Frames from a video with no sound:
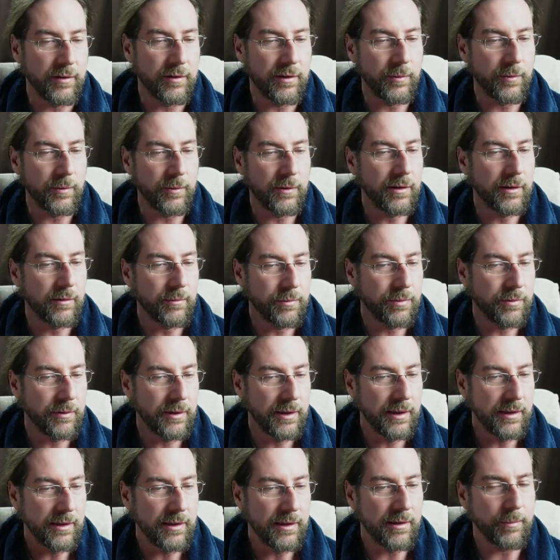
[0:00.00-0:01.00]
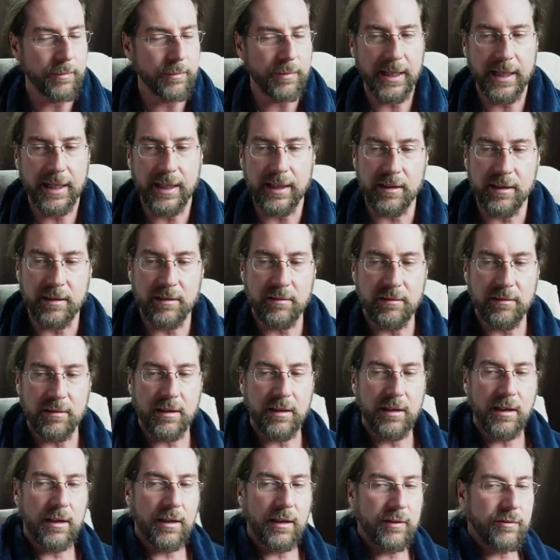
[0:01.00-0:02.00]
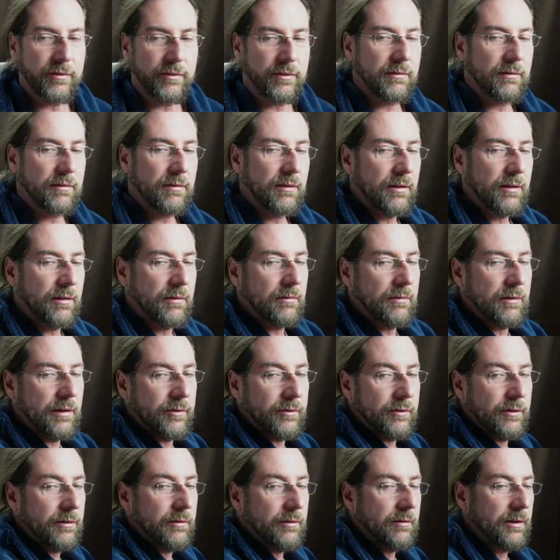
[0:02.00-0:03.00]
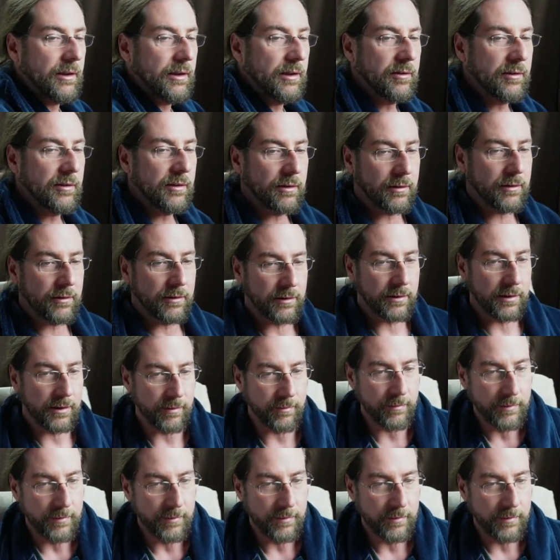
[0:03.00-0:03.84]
They want to print in the back, and then I have, you know, have to do this the whole time.